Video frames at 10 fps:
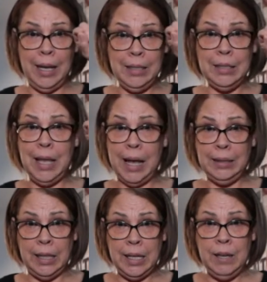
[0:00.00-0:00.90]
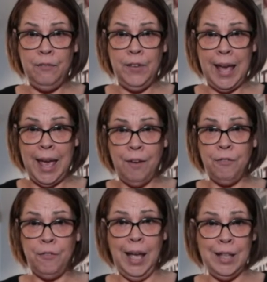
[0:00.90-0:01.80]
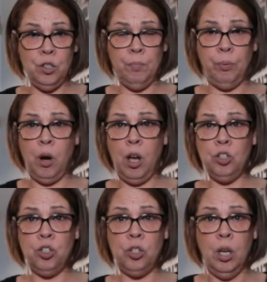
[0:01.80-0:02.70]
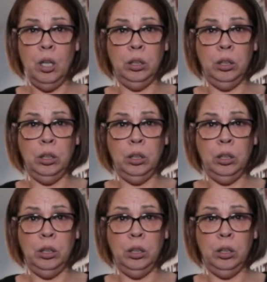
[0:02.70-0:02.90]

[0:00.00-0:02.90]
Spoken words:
inside the EVF, lens brush,